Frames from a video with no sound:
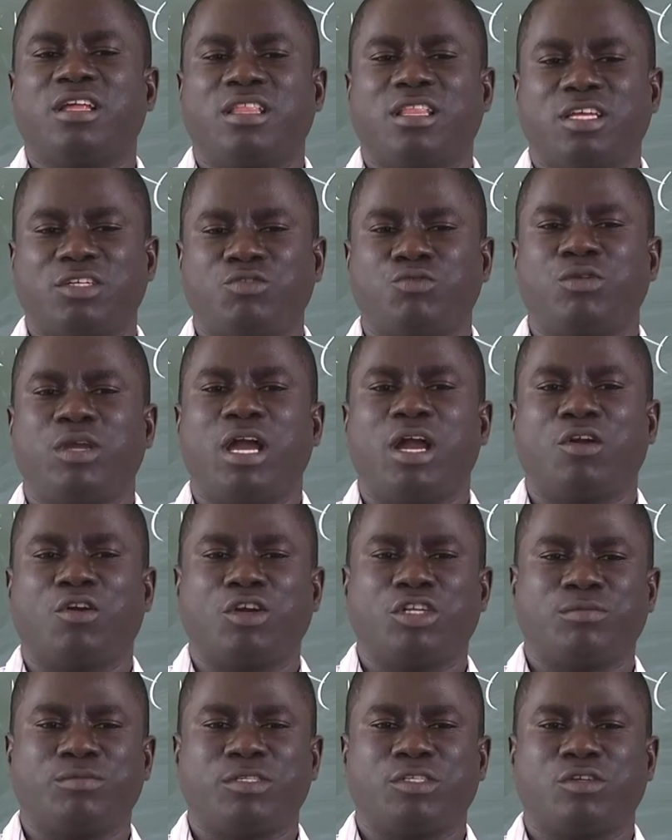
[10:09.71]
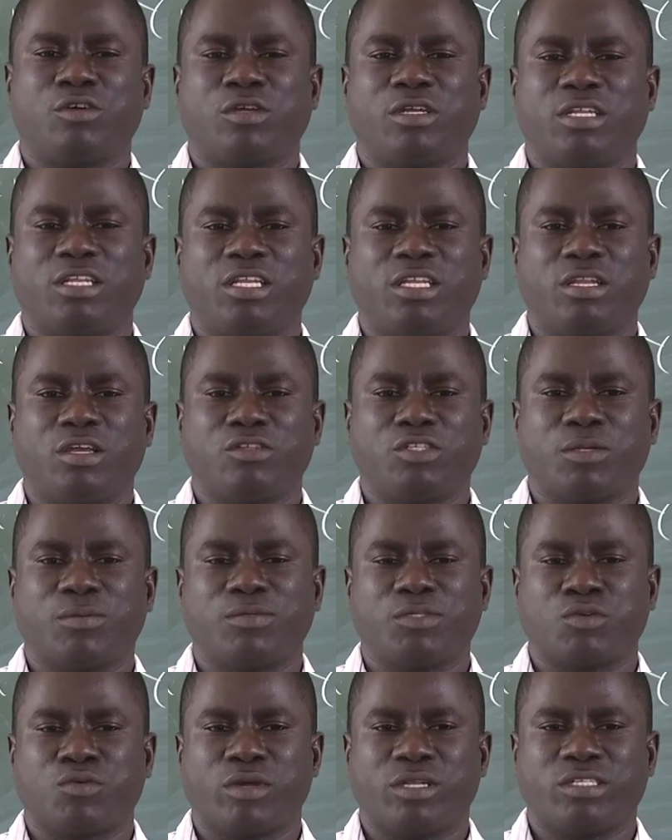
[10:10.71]
that we are going to be talking in our
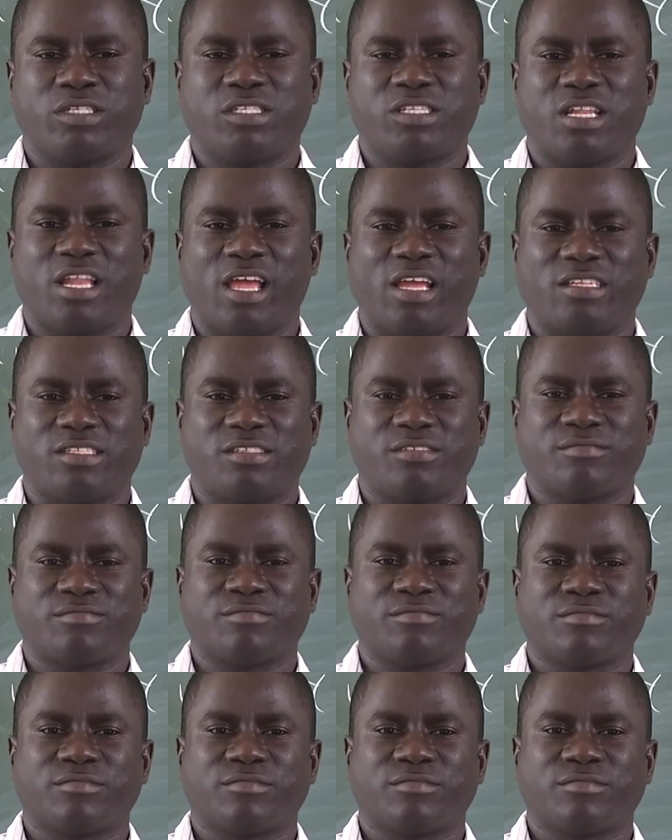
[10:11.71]
subsequent slides.